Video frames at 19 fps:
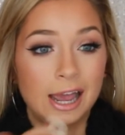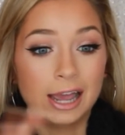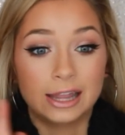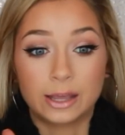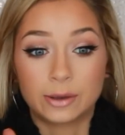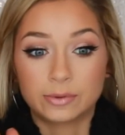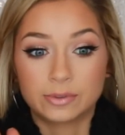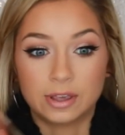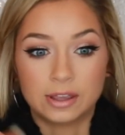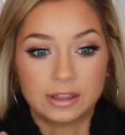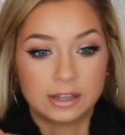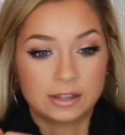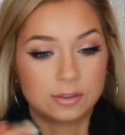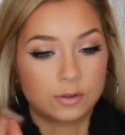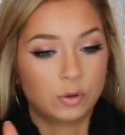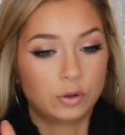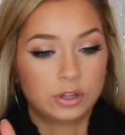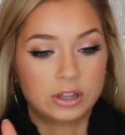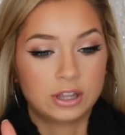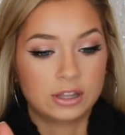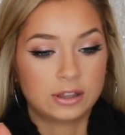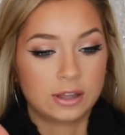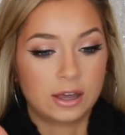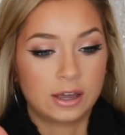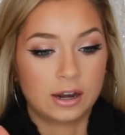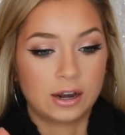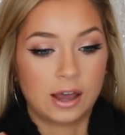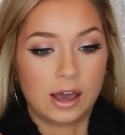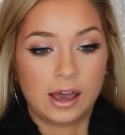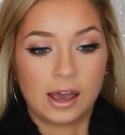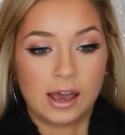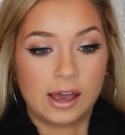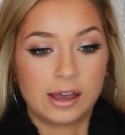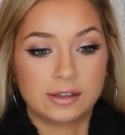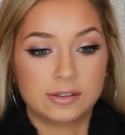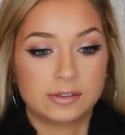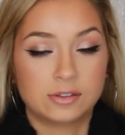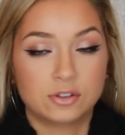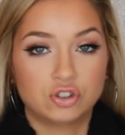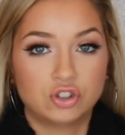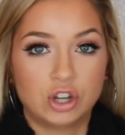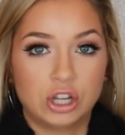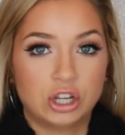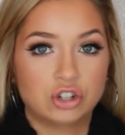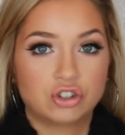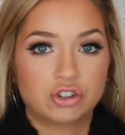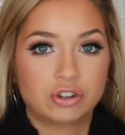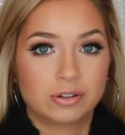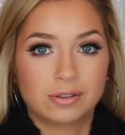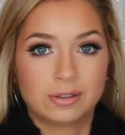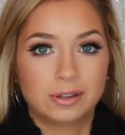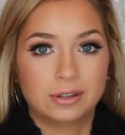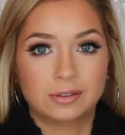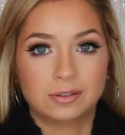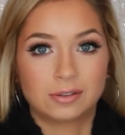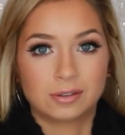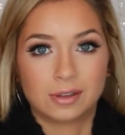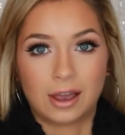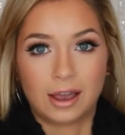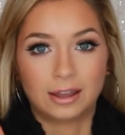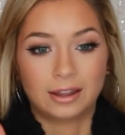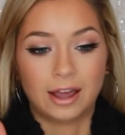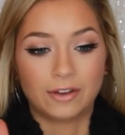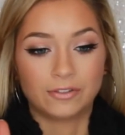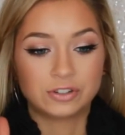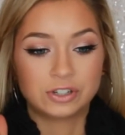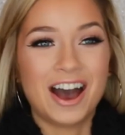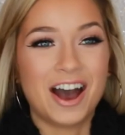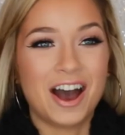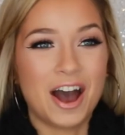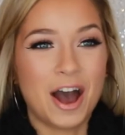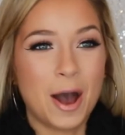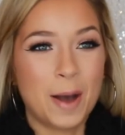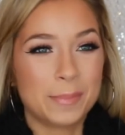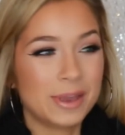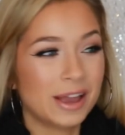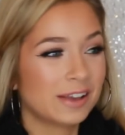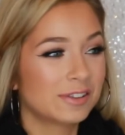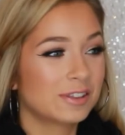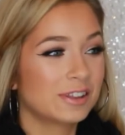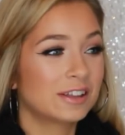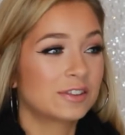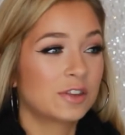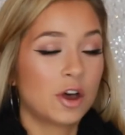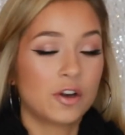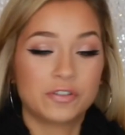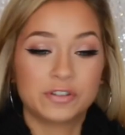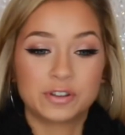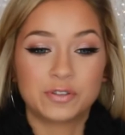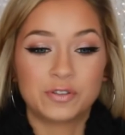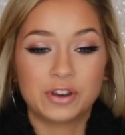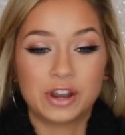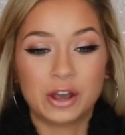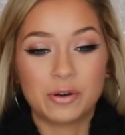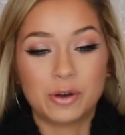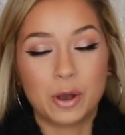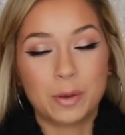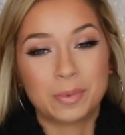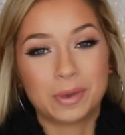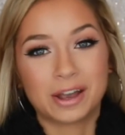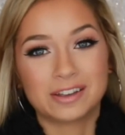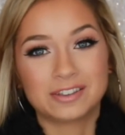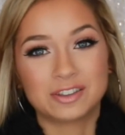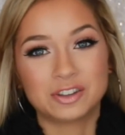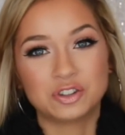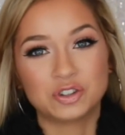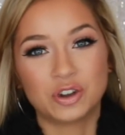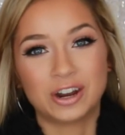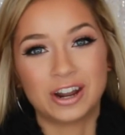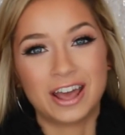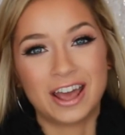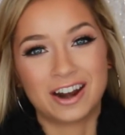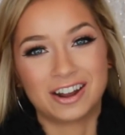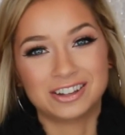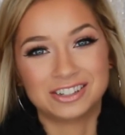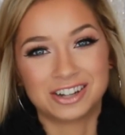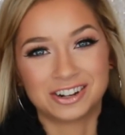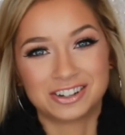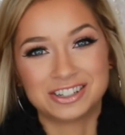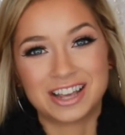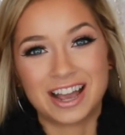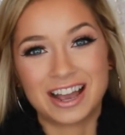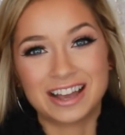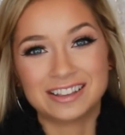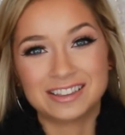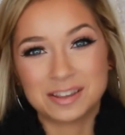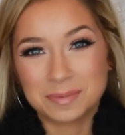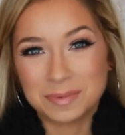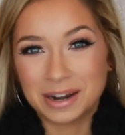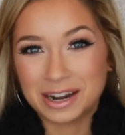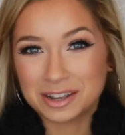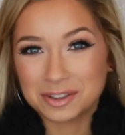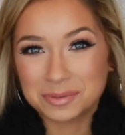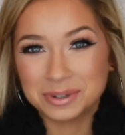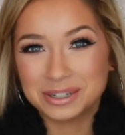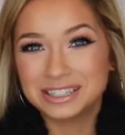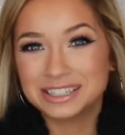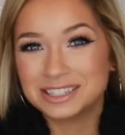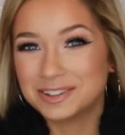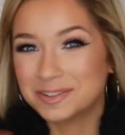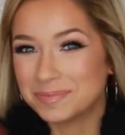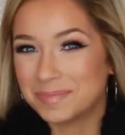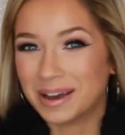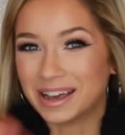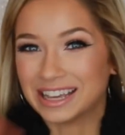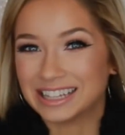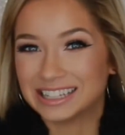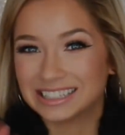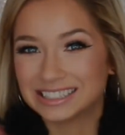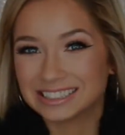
And that was it. That's the only thing that has changed since I left. Yeah, so that's all for this video. I hope you guys enjoyed it, and I'll talk to you guys in my next one. Bye.